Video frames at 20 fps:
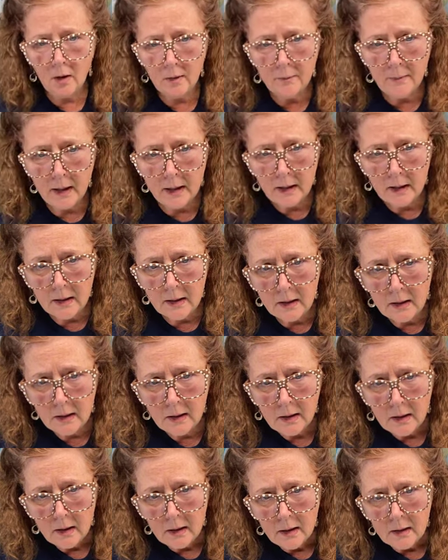on my,
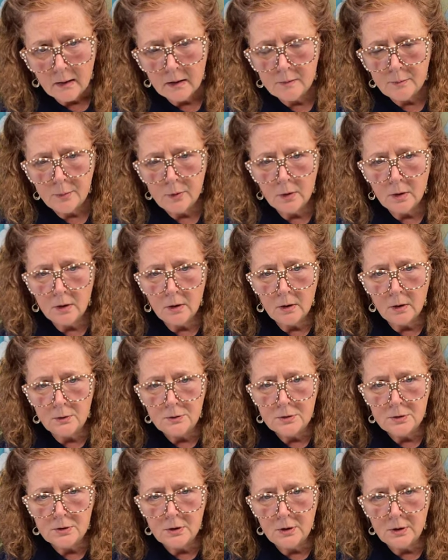let's pull it
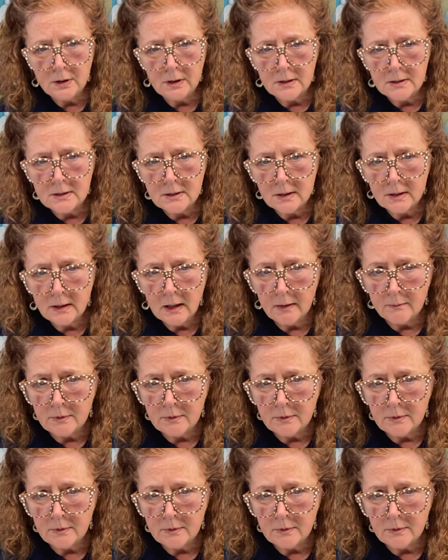closer so you can see.